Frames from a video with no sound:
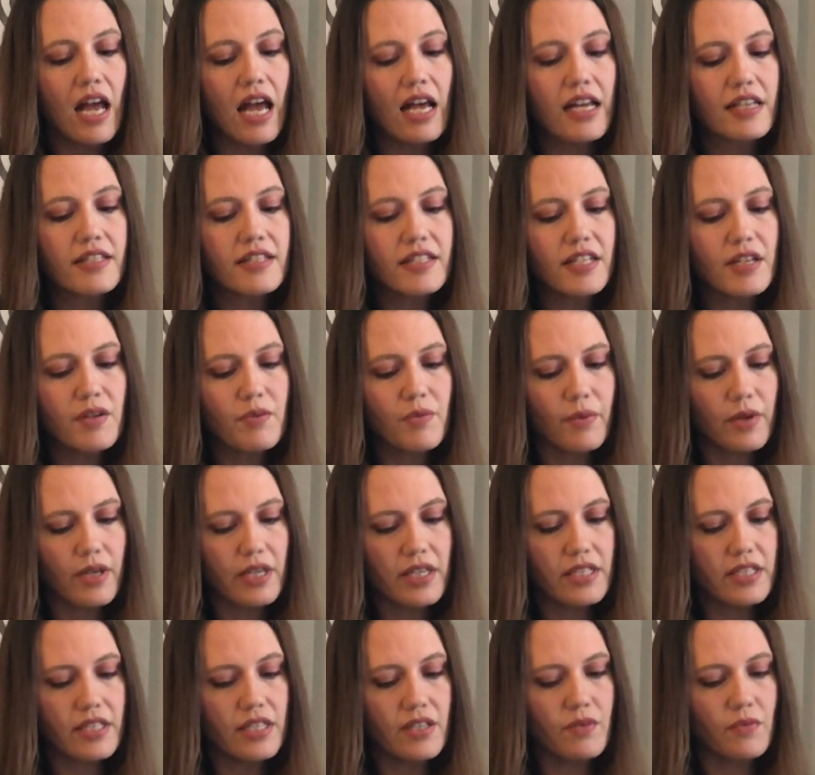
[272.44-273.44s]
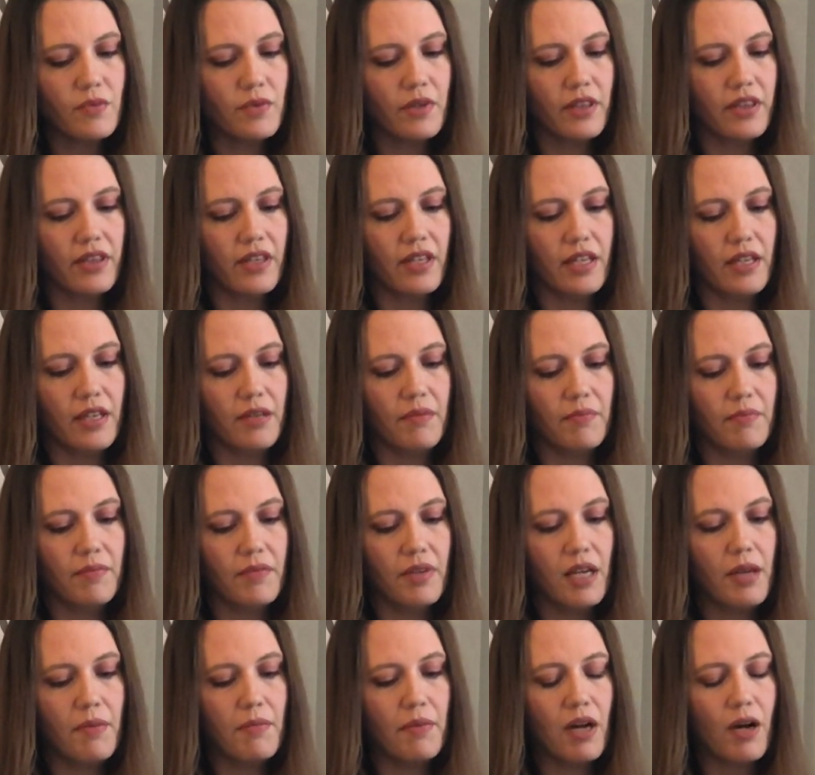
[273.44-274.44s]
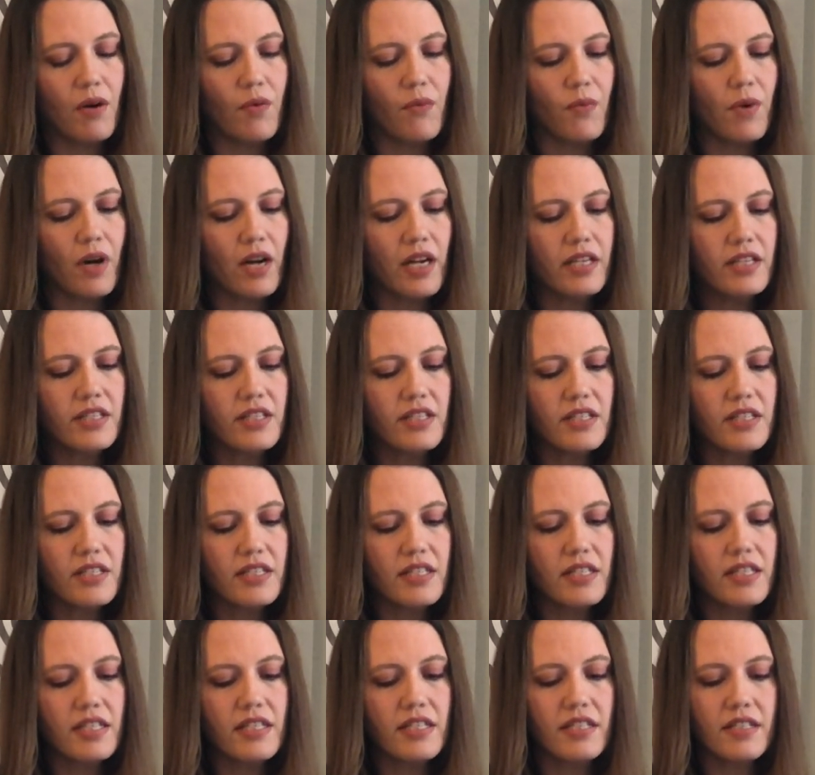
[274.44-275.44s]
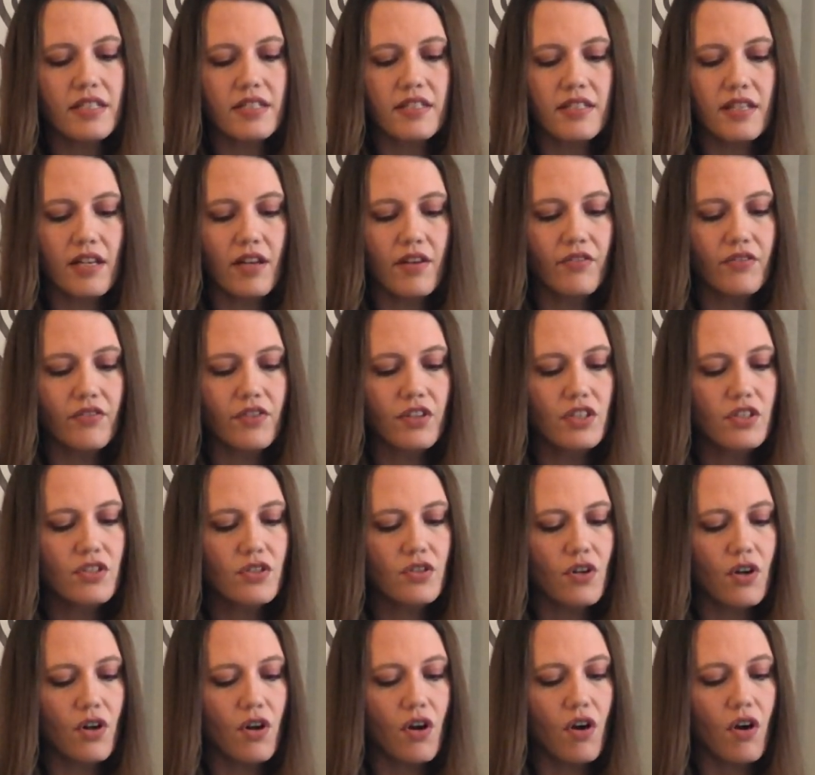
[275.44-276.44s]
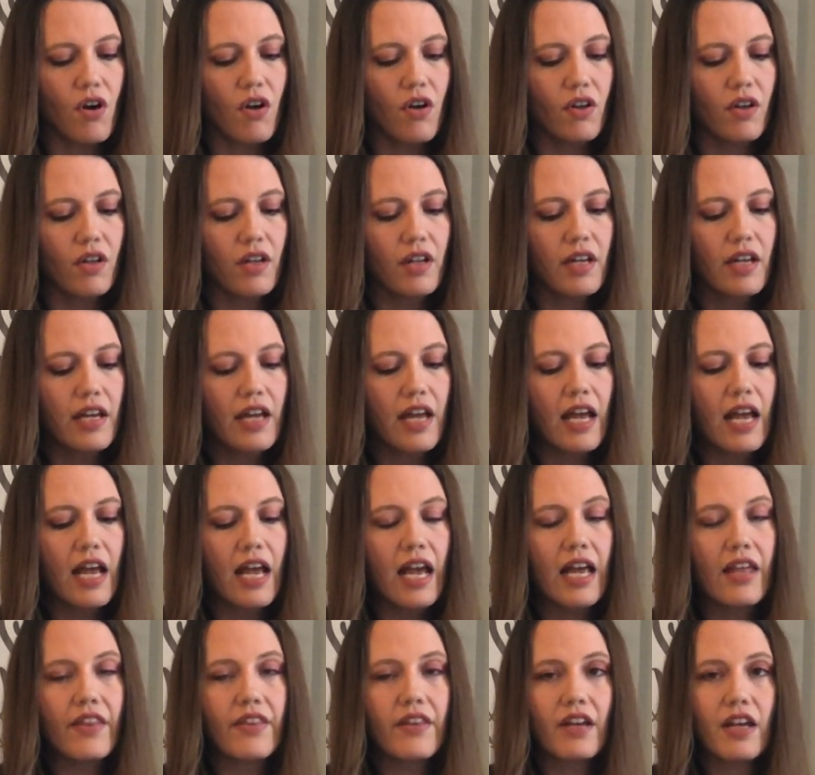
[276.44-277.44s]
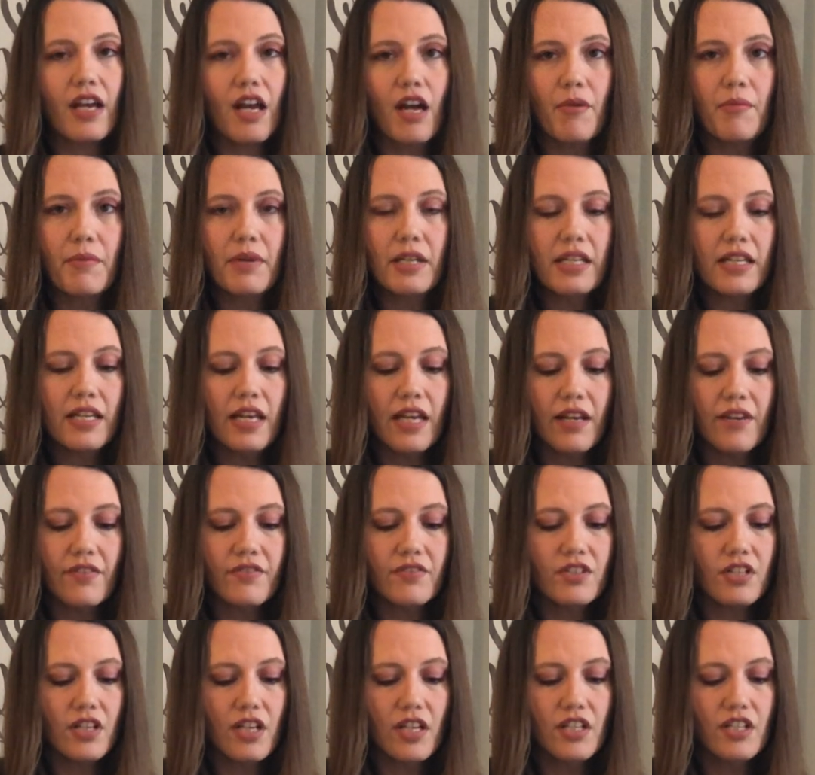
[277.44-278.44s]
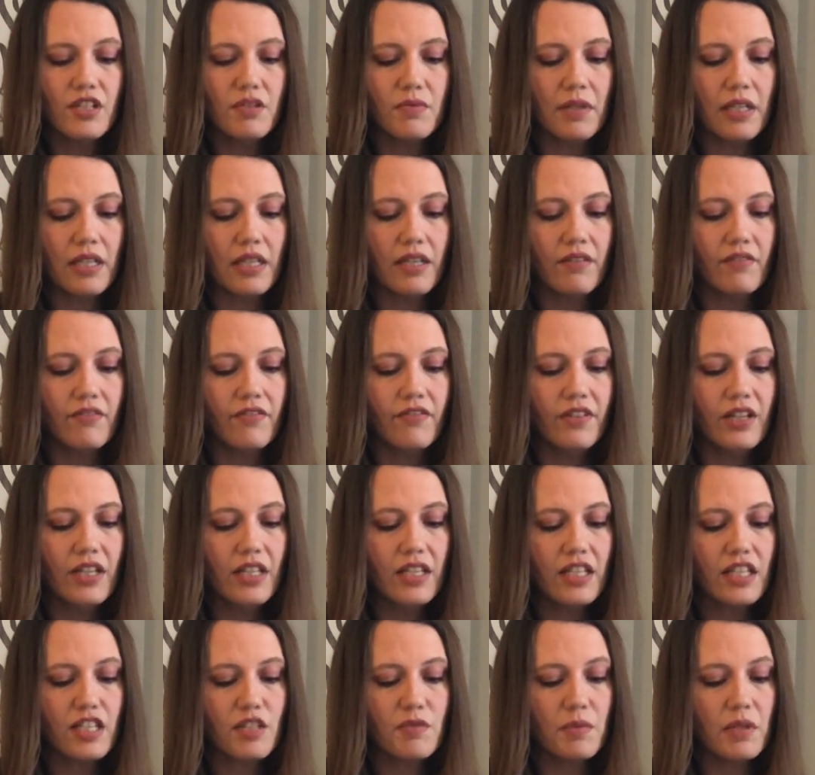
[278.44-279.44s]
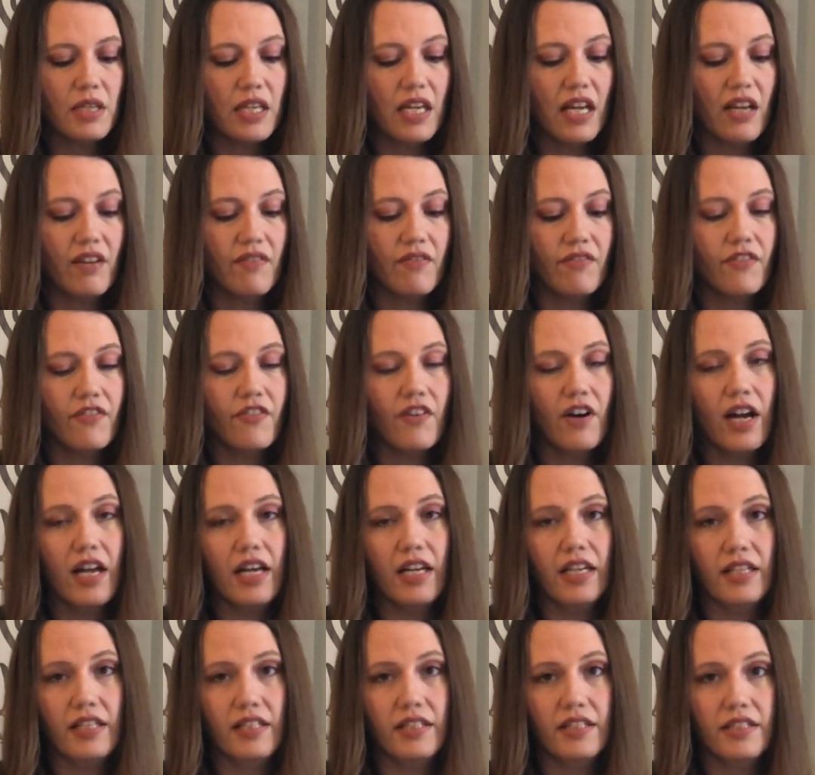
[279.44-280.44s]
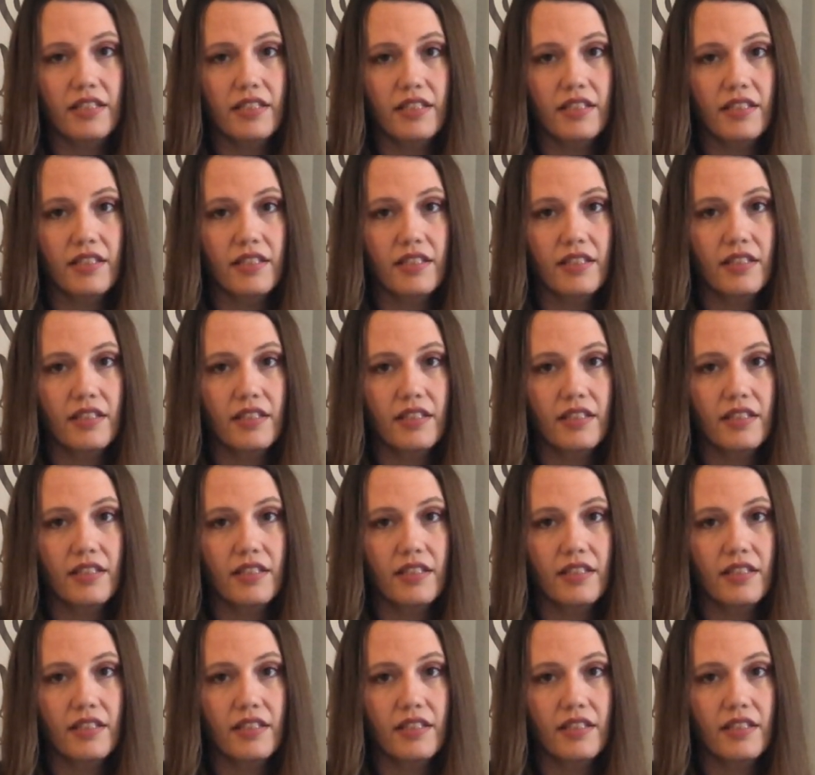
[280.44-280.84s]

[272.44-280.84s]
As he reasoned with them about righteousness and self control and the coming day of judgment, Felix became frightened.